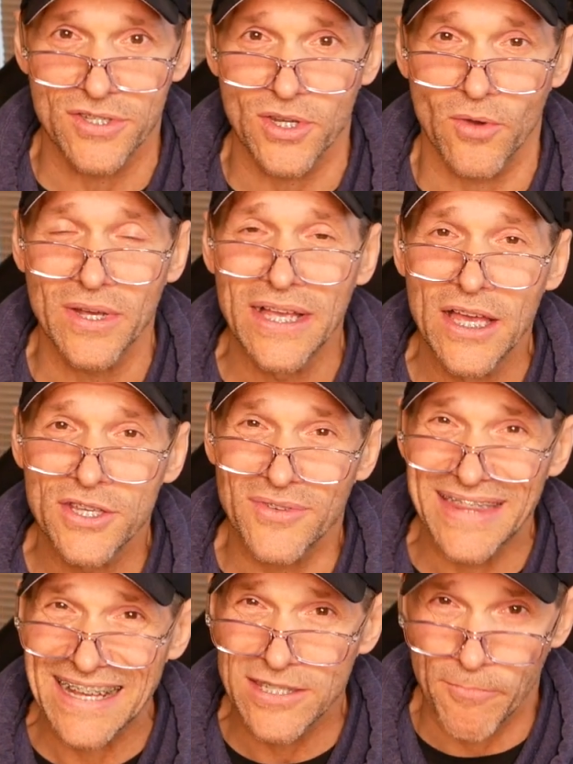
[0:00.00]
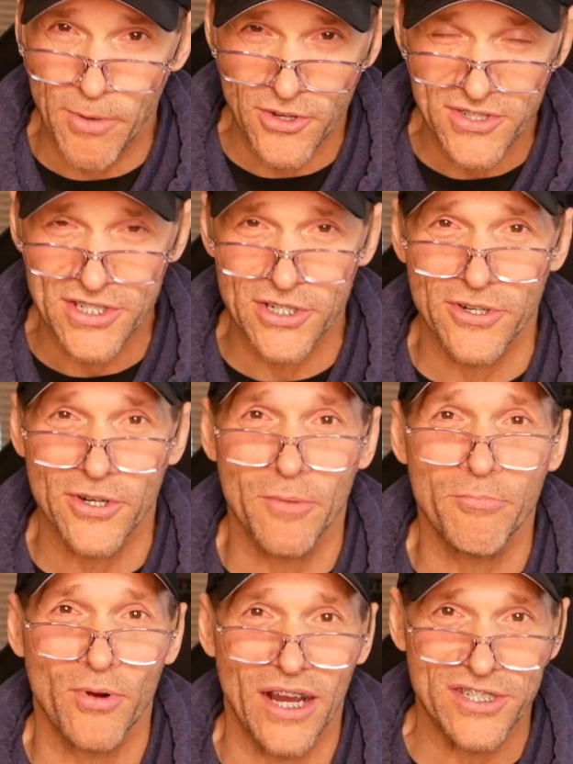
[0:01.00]
So that's a posterior
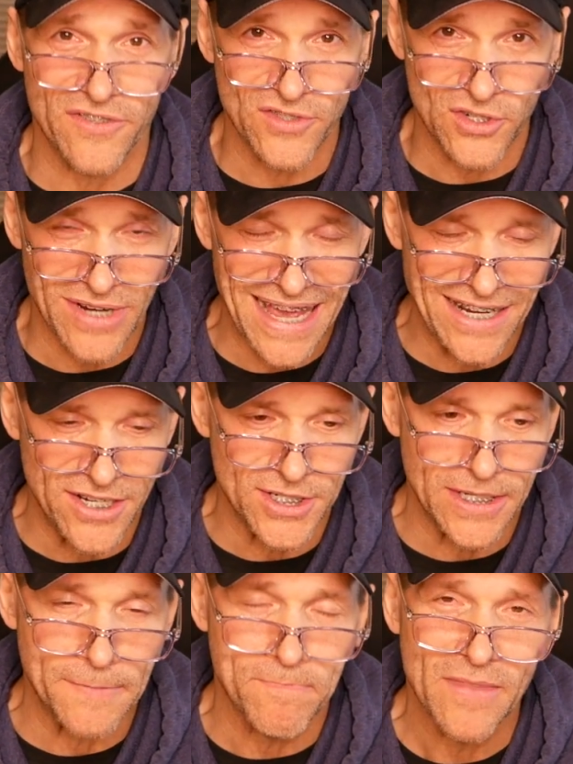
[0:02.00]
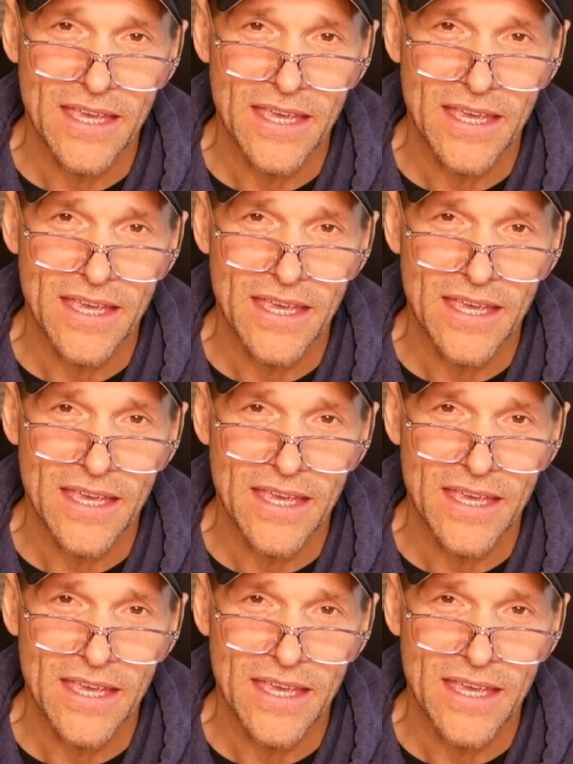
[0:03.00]
compressive strategy